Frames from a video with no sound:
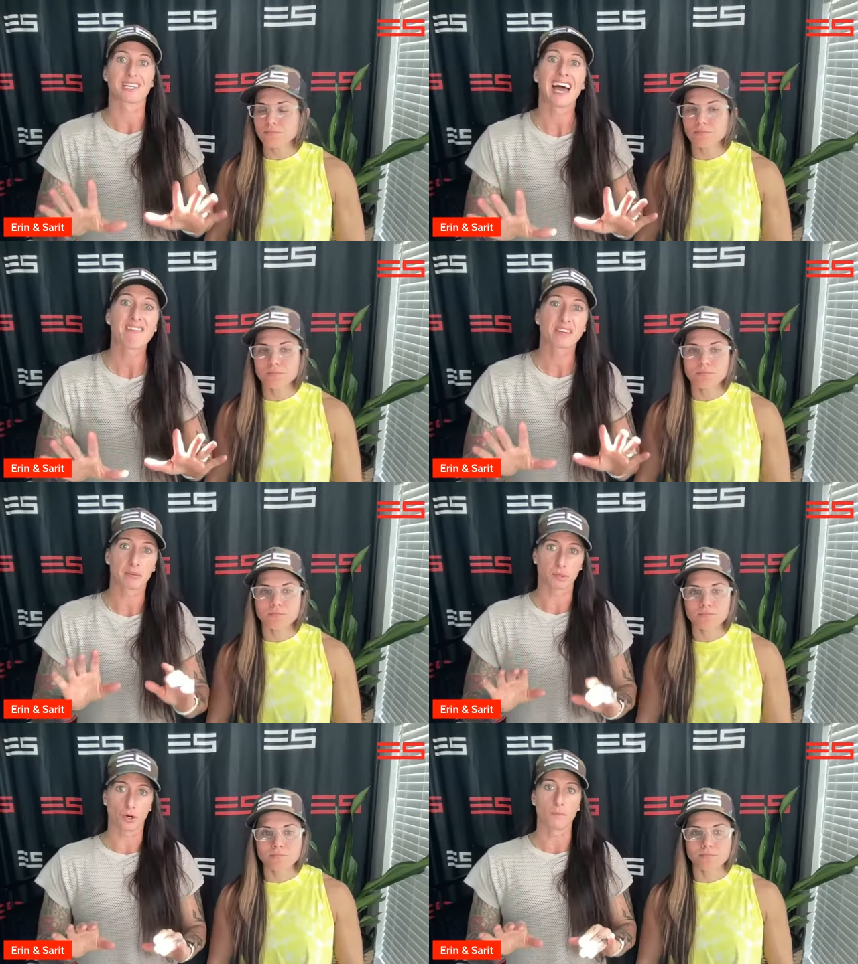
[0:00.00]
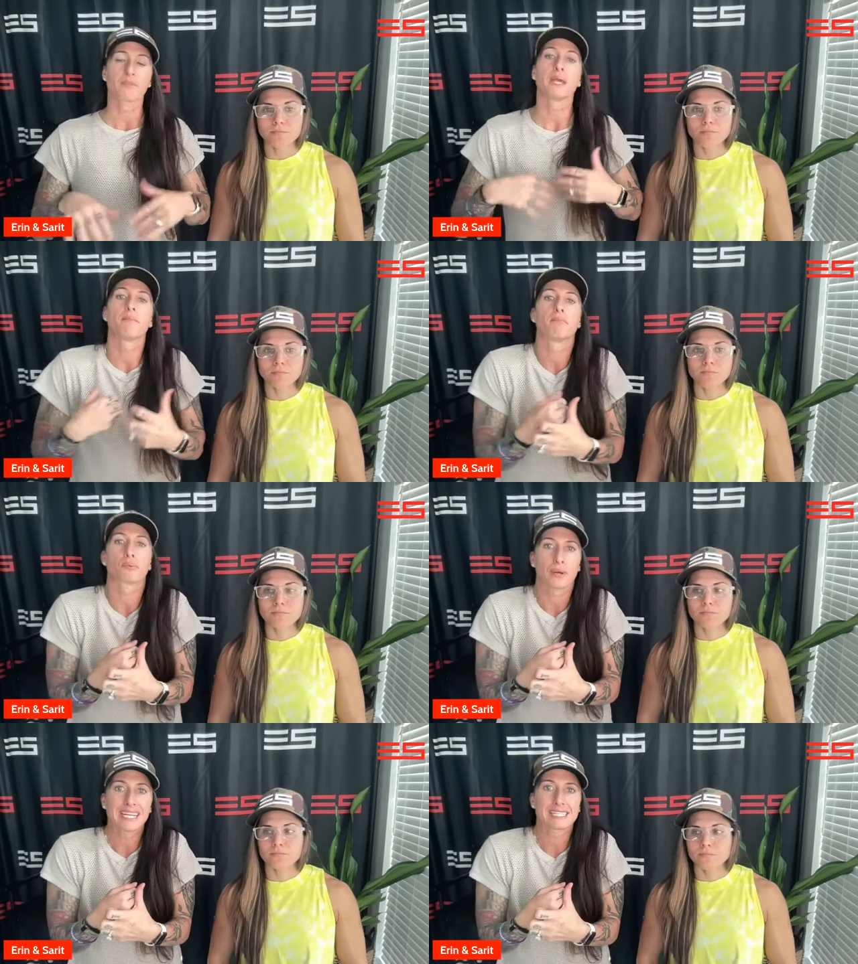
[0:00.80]
Speaker 1: inevitable,
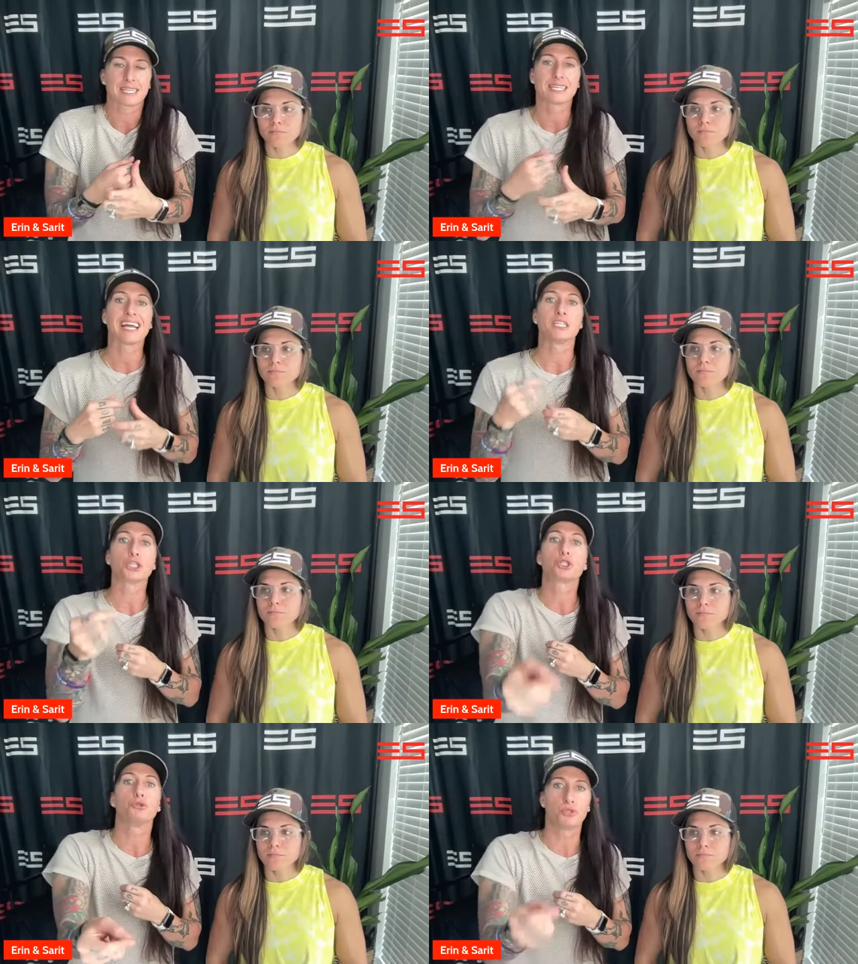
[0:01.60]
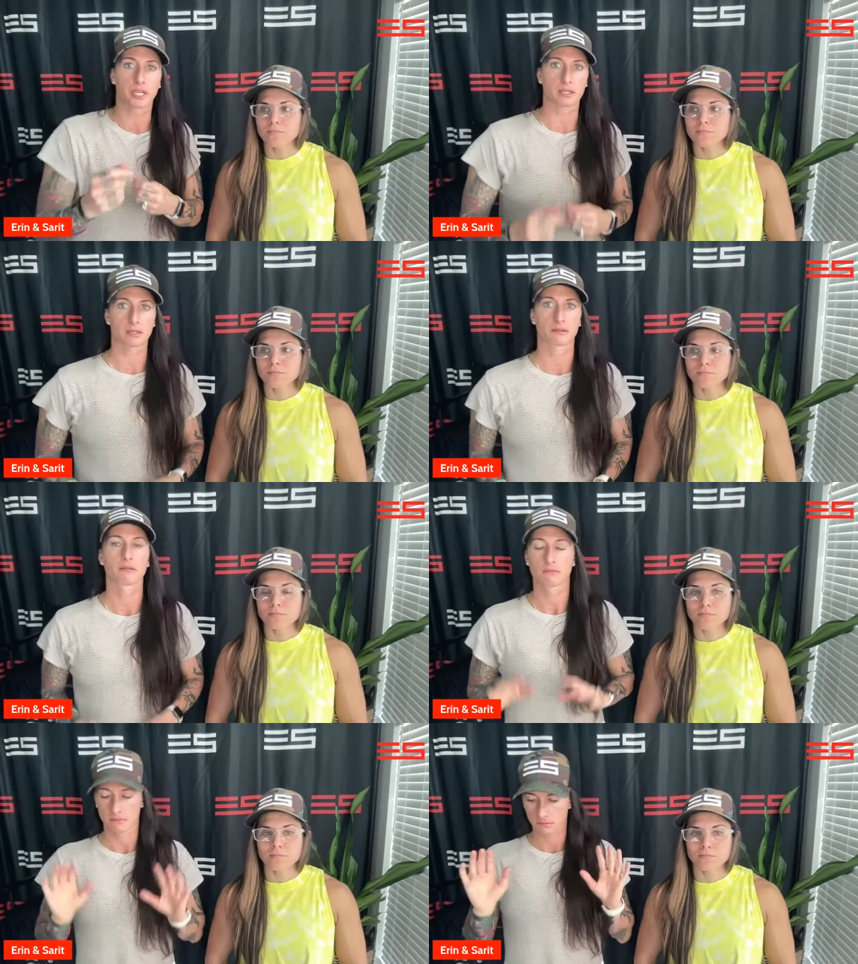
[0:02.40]
embrace it and choose it.
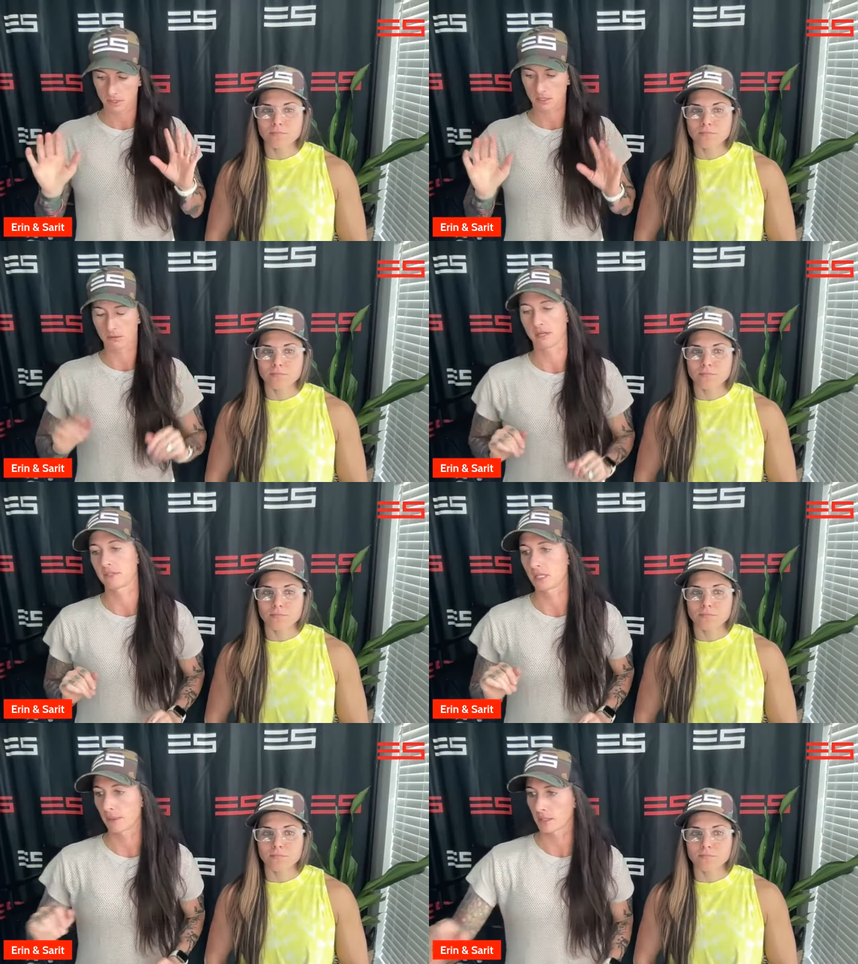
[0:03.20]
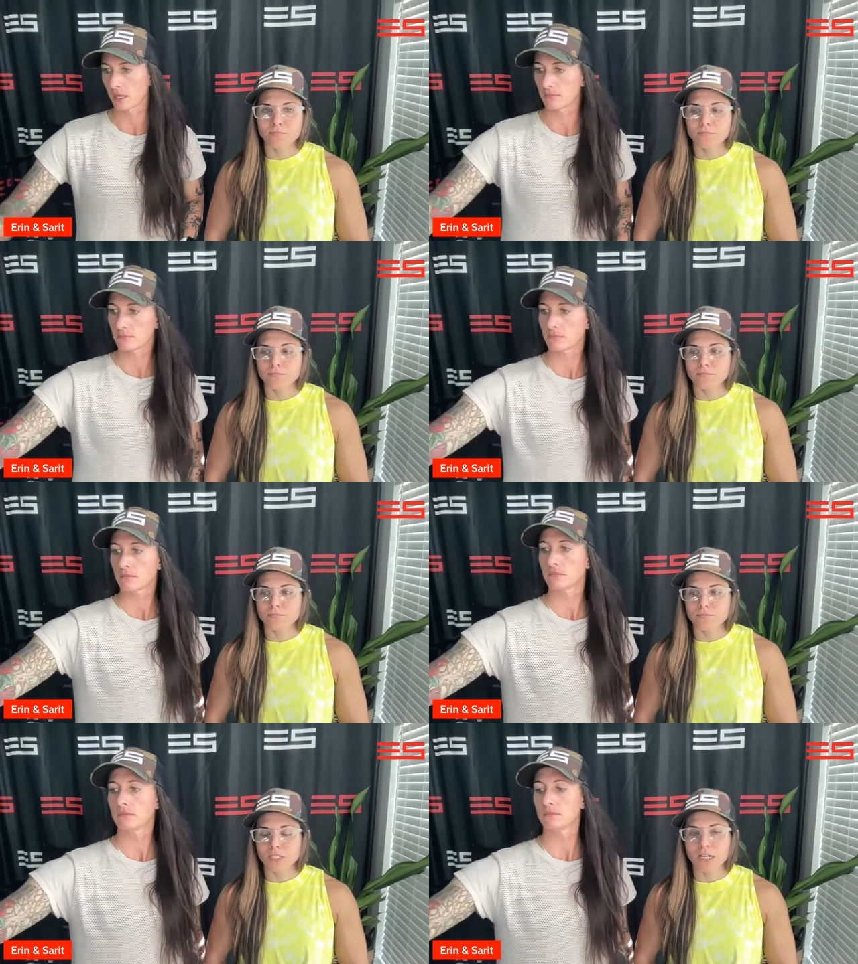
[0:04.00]
That's what I have to say about that.
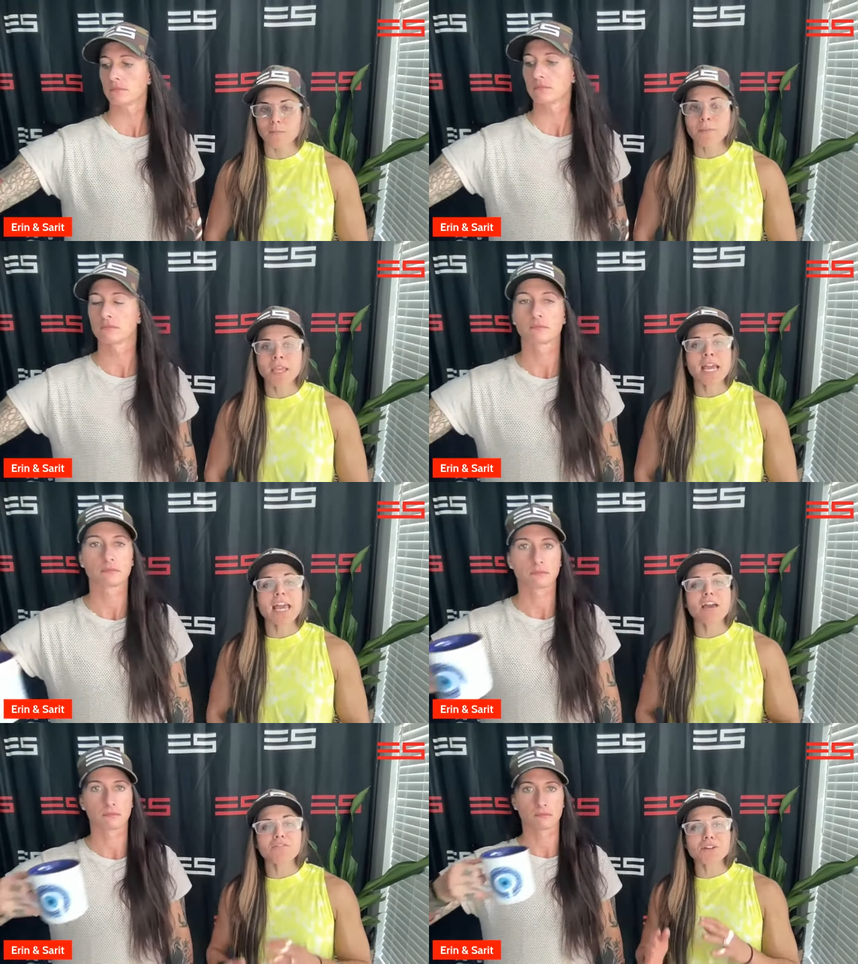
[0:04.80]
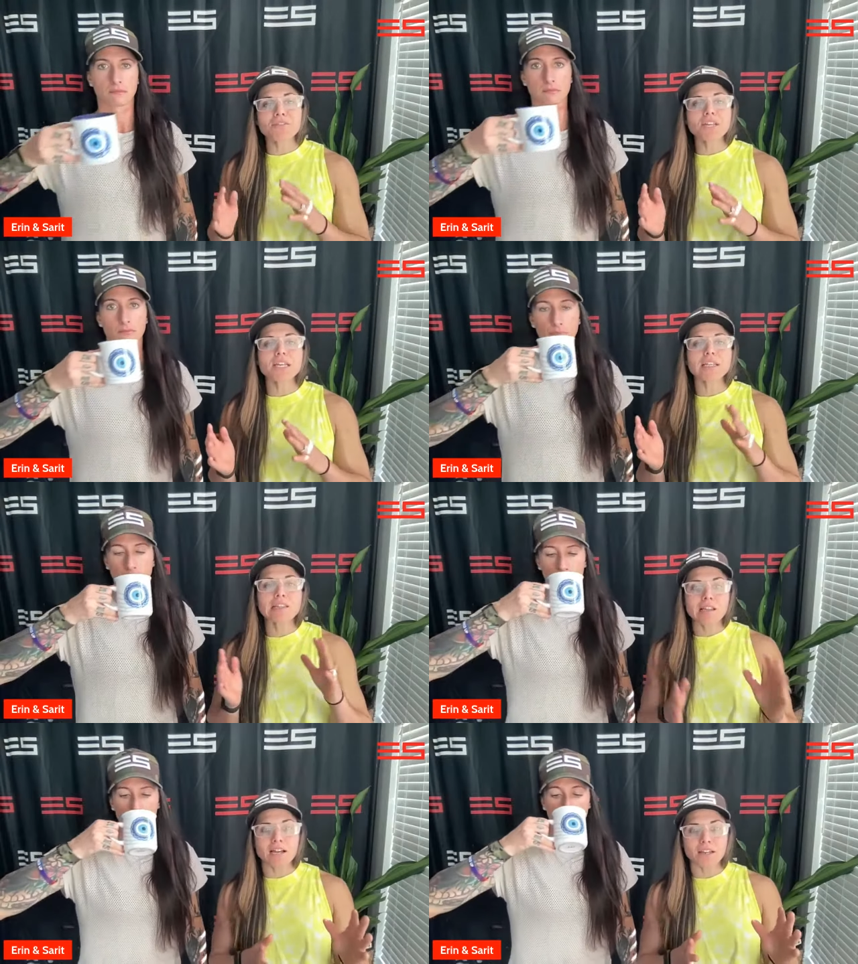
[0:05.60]
Speaker 2: Yeah. Everything in
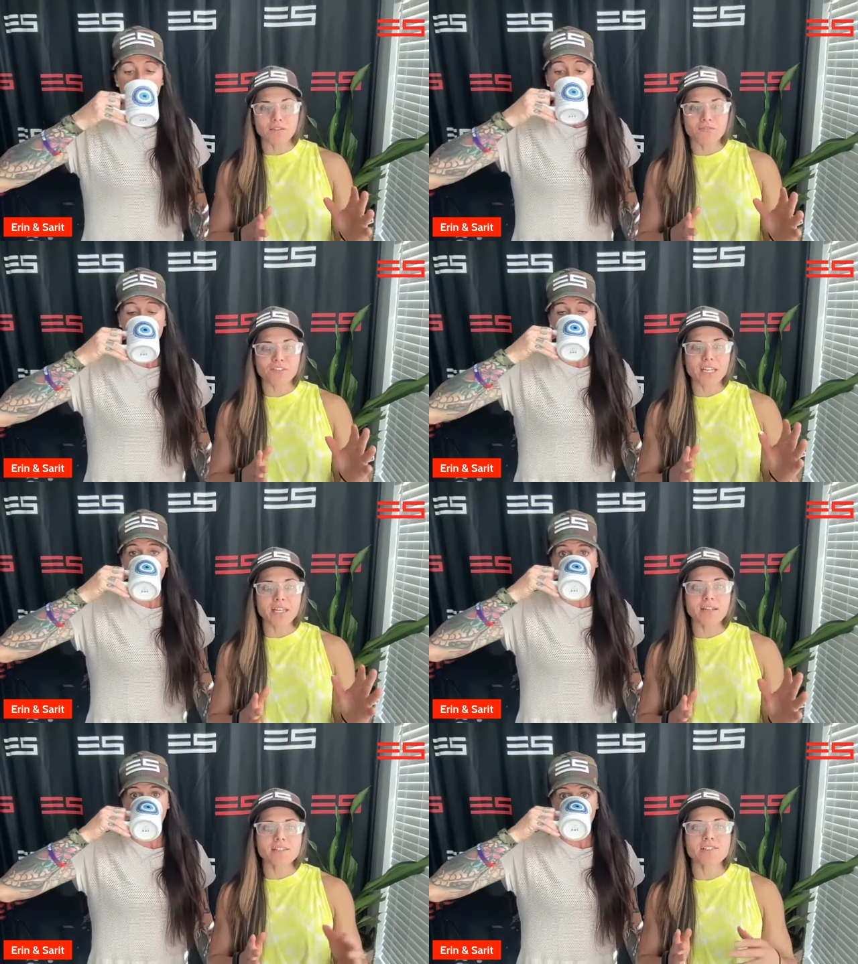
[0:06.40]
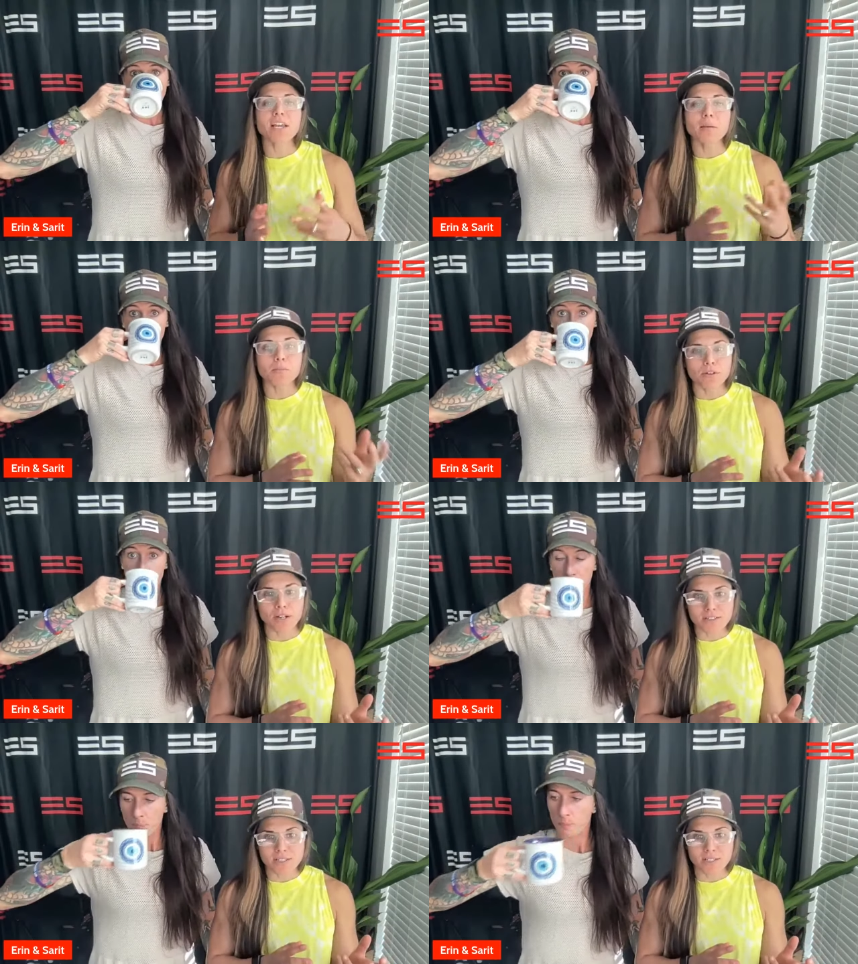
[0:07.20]
life is a
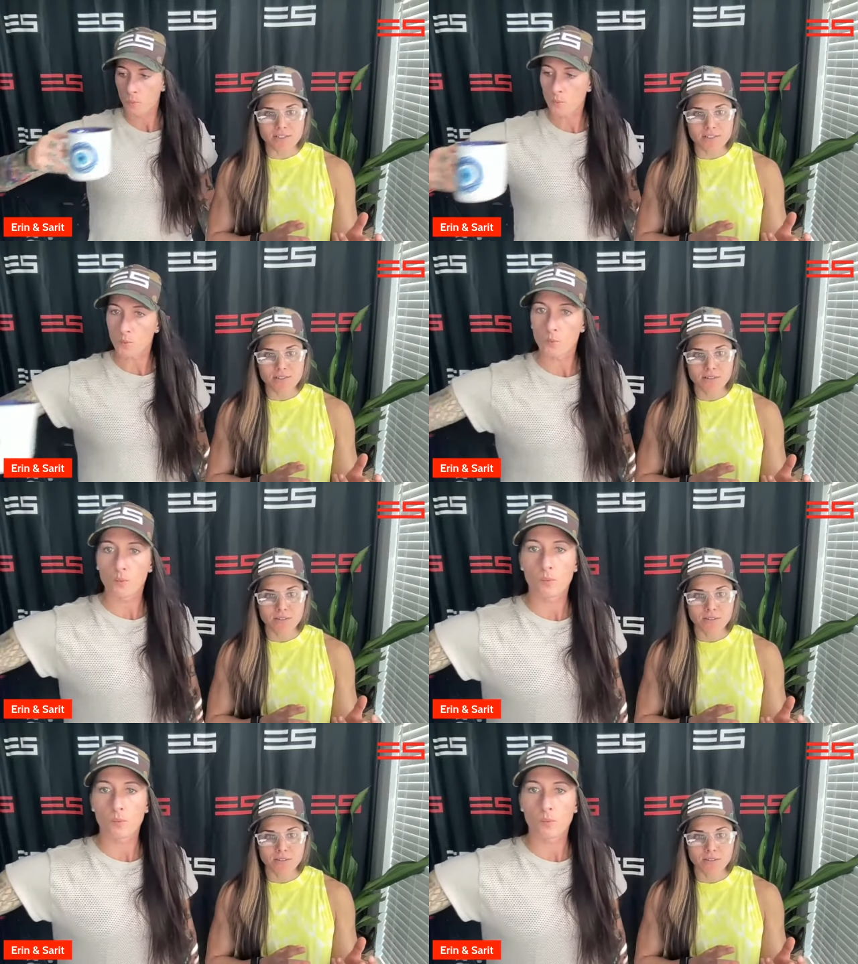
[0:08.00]
process.